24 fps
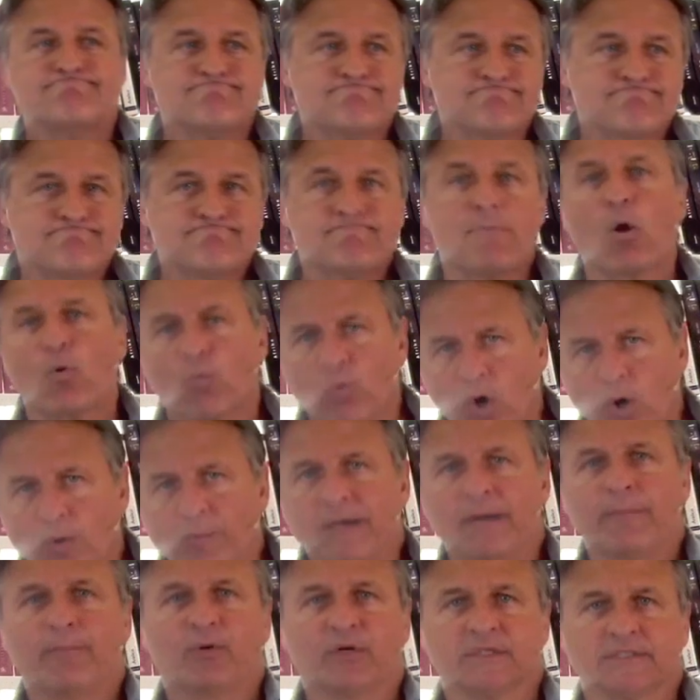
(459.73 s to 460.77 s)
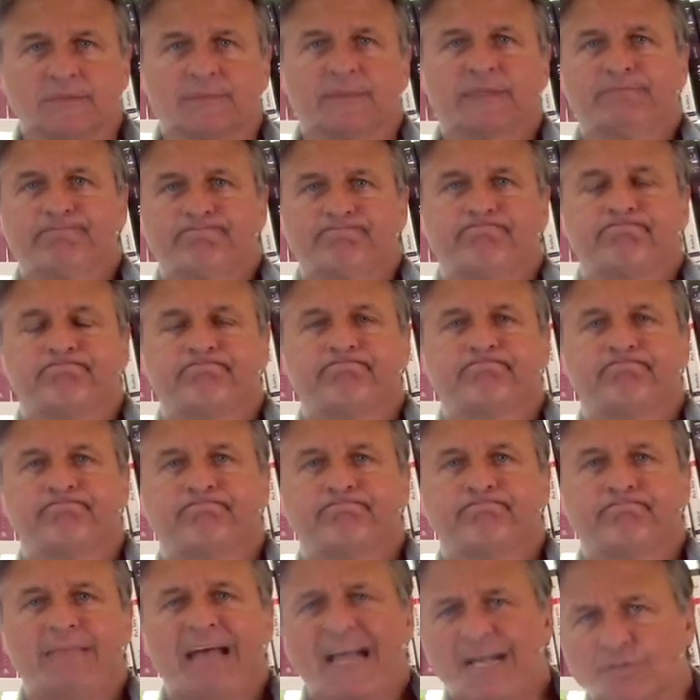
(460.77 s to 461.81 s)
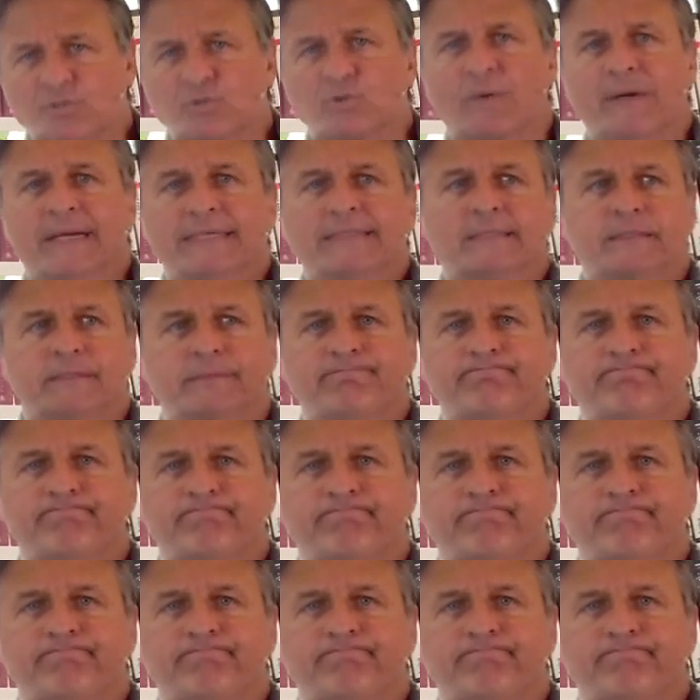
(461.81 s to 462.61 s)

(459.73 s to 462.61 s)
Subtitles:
Roman imprisonment, house arrest.